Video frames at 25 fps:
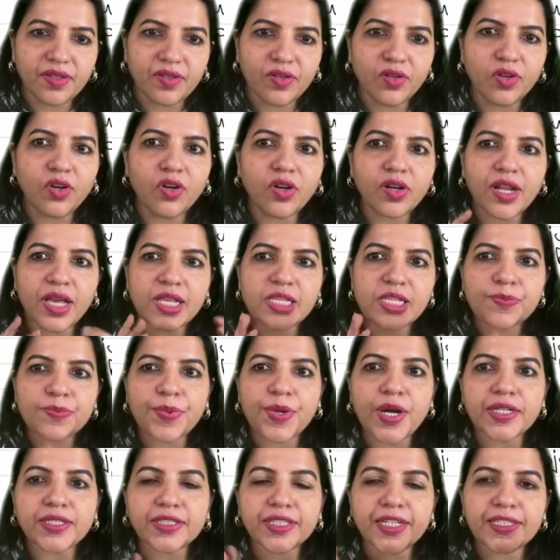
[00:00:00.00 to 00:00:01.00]
Or
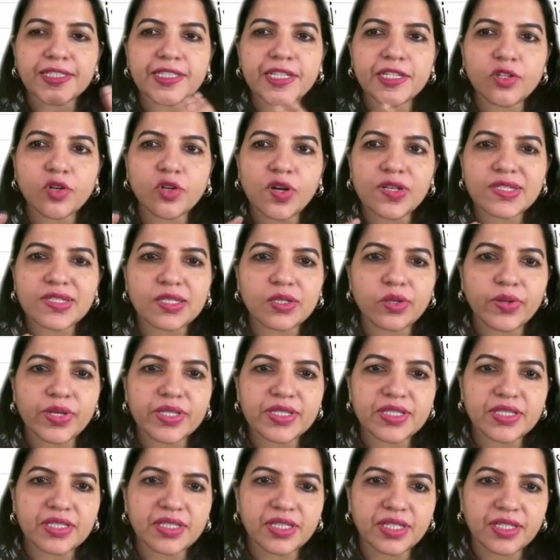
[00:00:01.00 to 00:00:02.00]
aspartate and
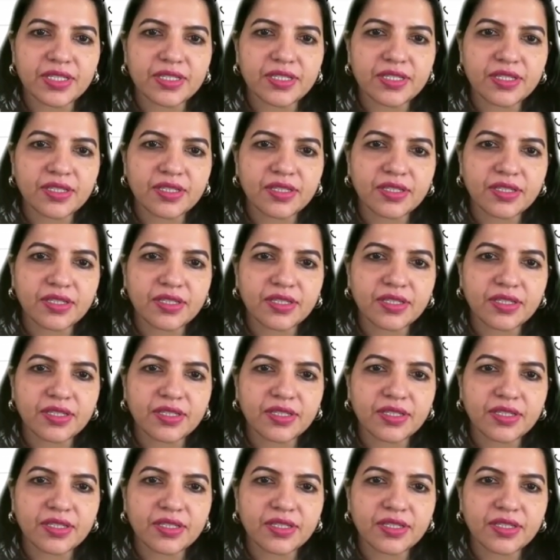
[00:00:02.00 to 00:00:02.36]
oxaloacetate.